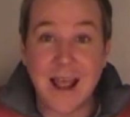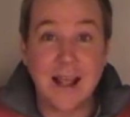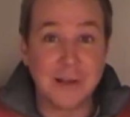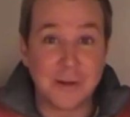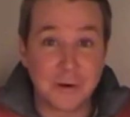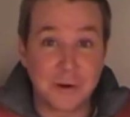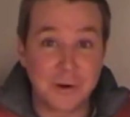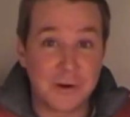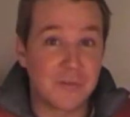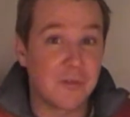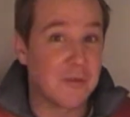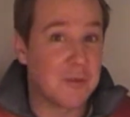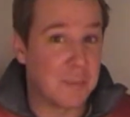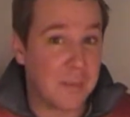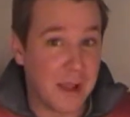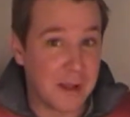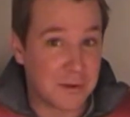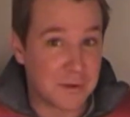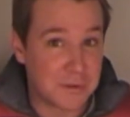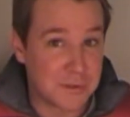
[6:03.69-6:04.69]
I learned from the
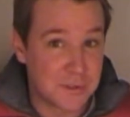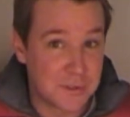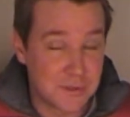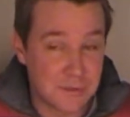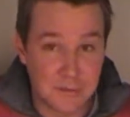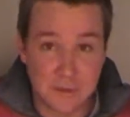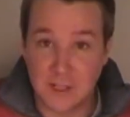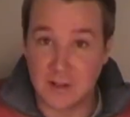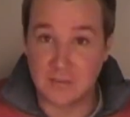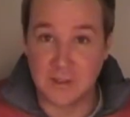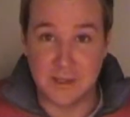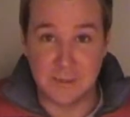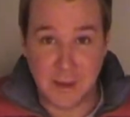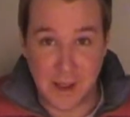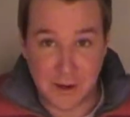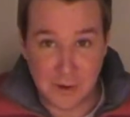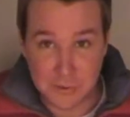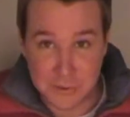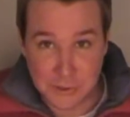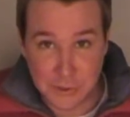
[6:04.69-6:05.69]
lovely
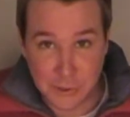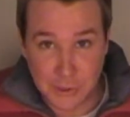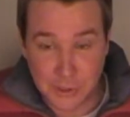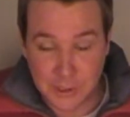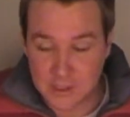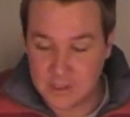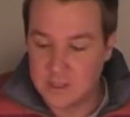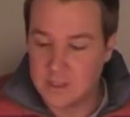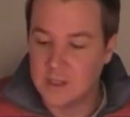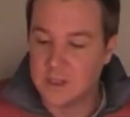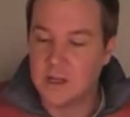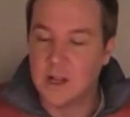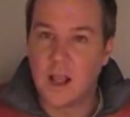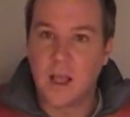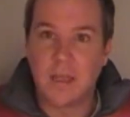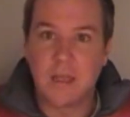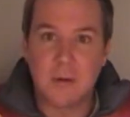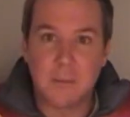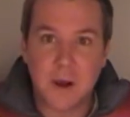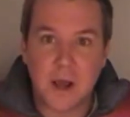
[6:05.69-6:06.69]
Michaels clerk.
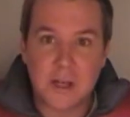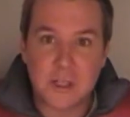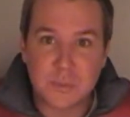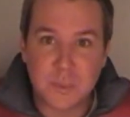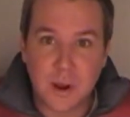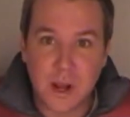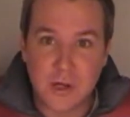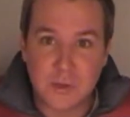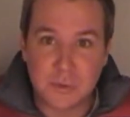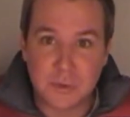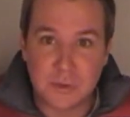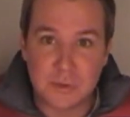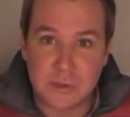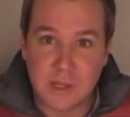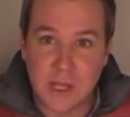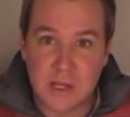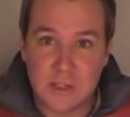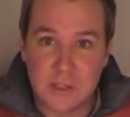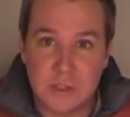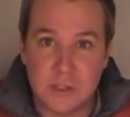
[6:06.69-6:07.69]
The Mod Podge will do
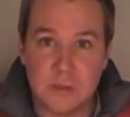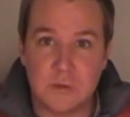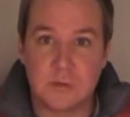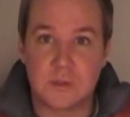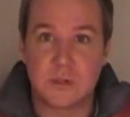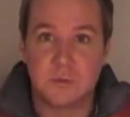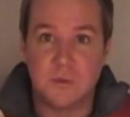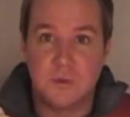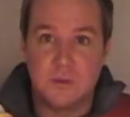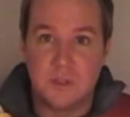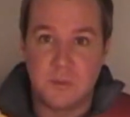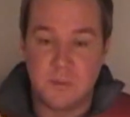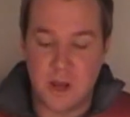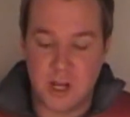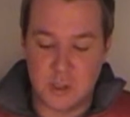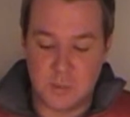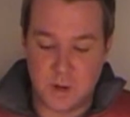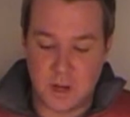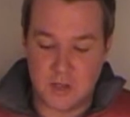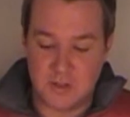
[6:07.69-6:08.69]
that too. So we use the
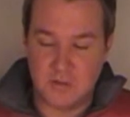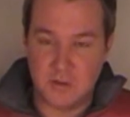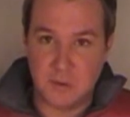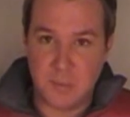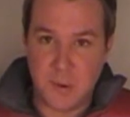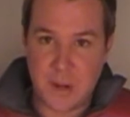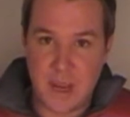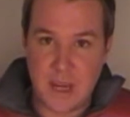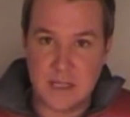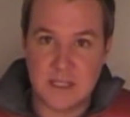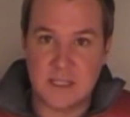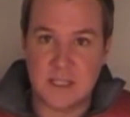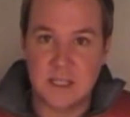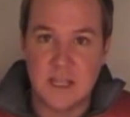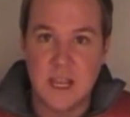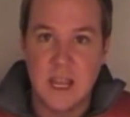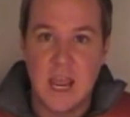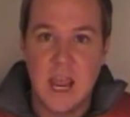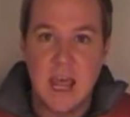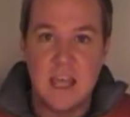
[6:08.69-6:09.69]
Mod Podge for the
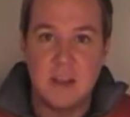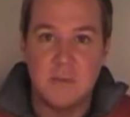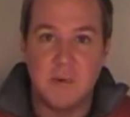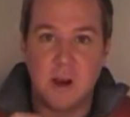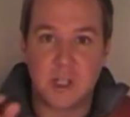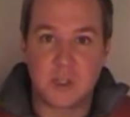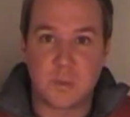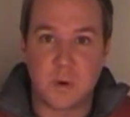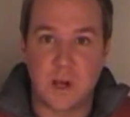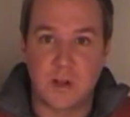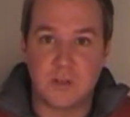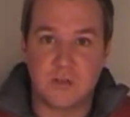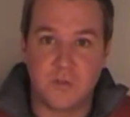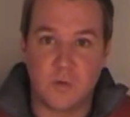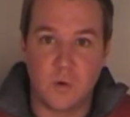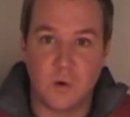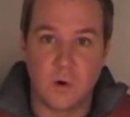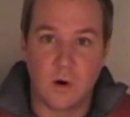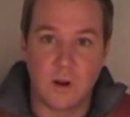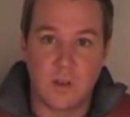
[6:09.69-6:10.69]
base, and then Mod Podge
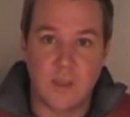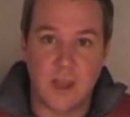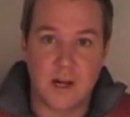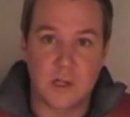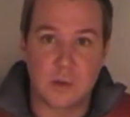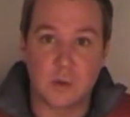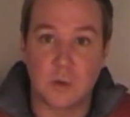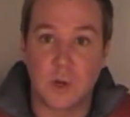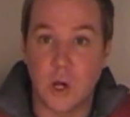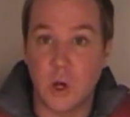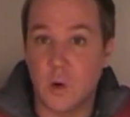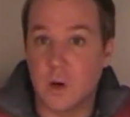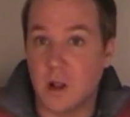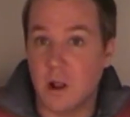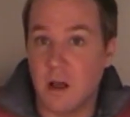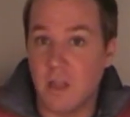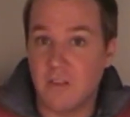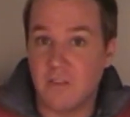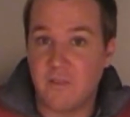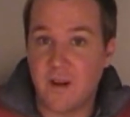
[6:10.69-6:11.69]
for the actual
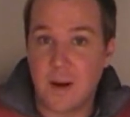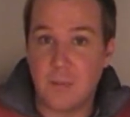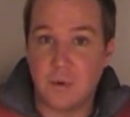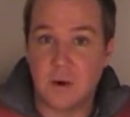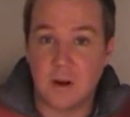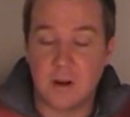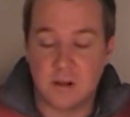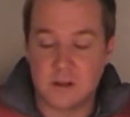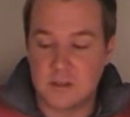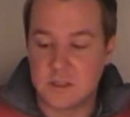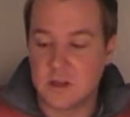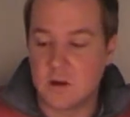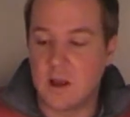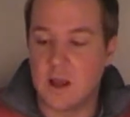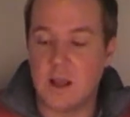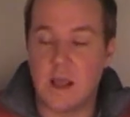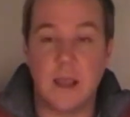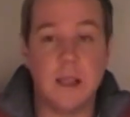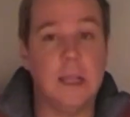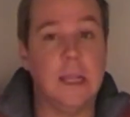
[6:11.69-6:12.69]
coating on the fabric. So
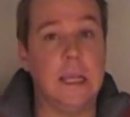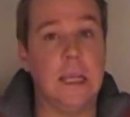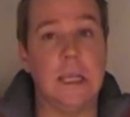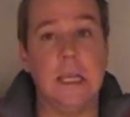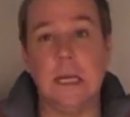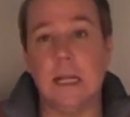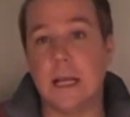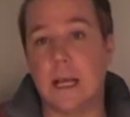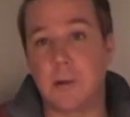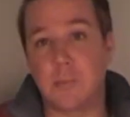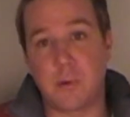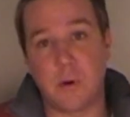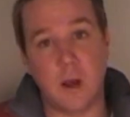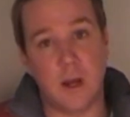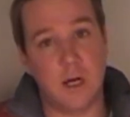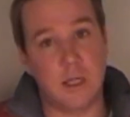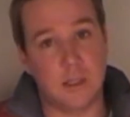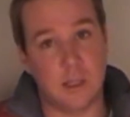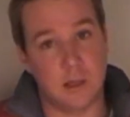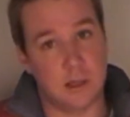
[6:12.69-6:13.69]
any kind of
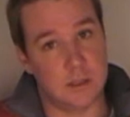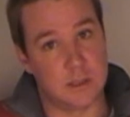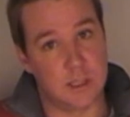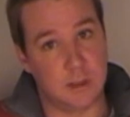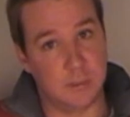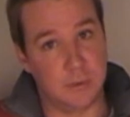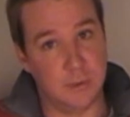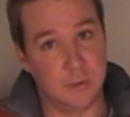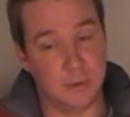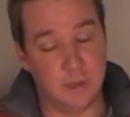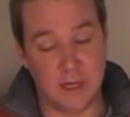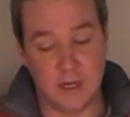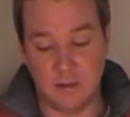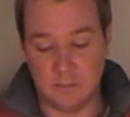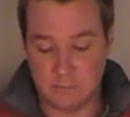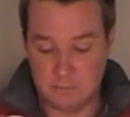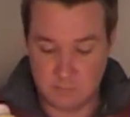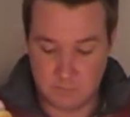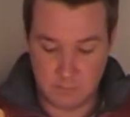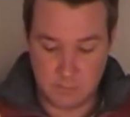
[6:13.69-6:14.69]
product that does double duty,
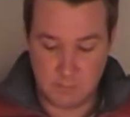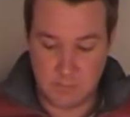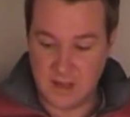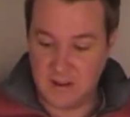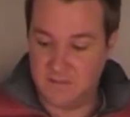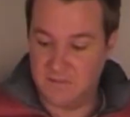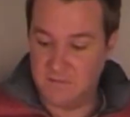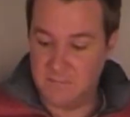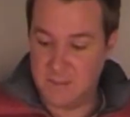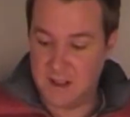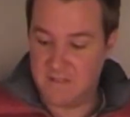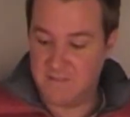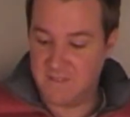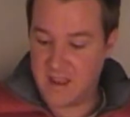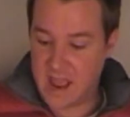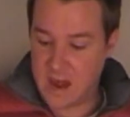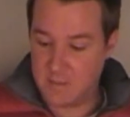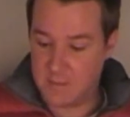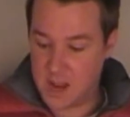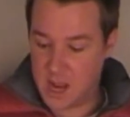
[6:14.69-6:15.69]
big
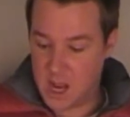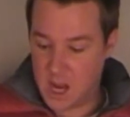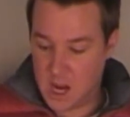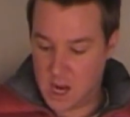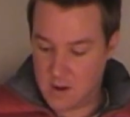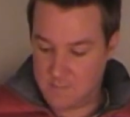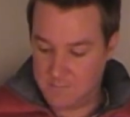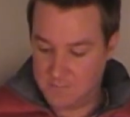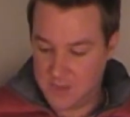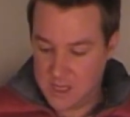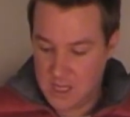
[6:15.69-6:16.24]
fan of mine.